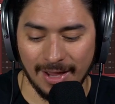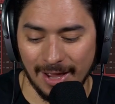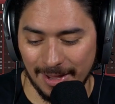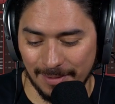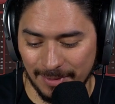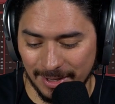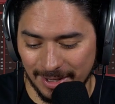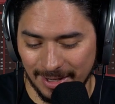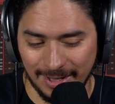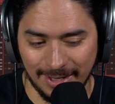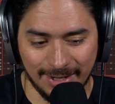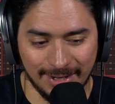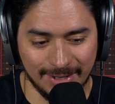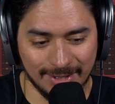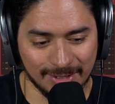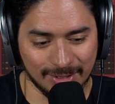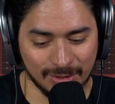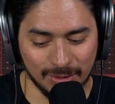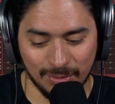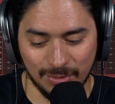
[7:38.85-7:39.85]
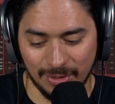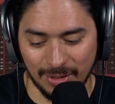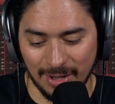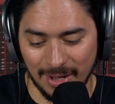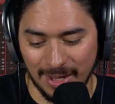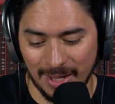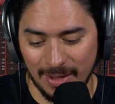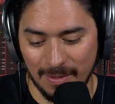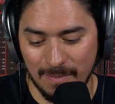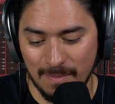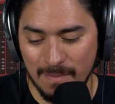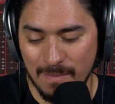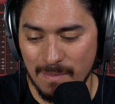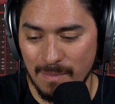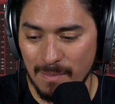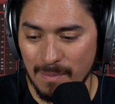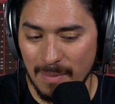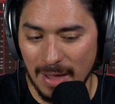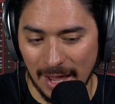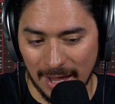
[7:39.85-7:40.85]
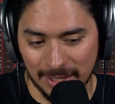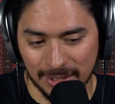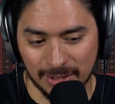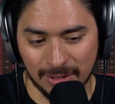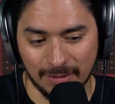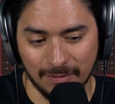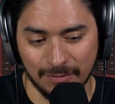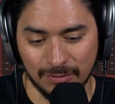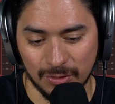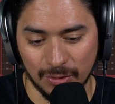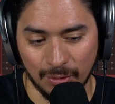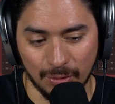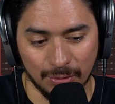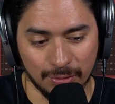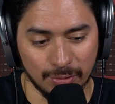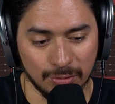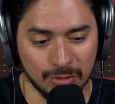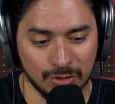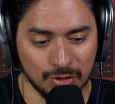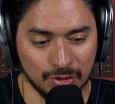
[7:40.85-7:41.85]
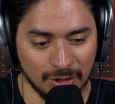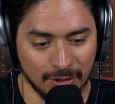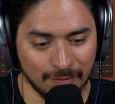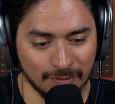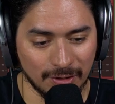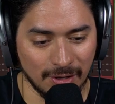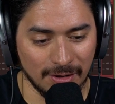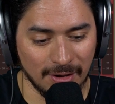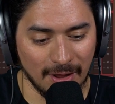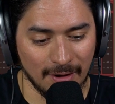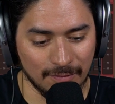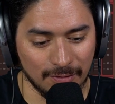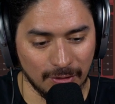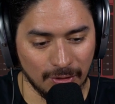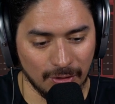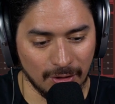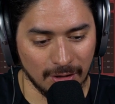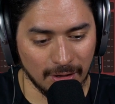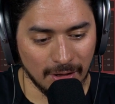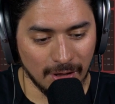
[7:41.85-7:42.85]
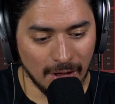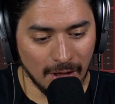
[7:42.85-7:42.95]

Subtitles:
I mean, it is doing a massive tonal shift on everything.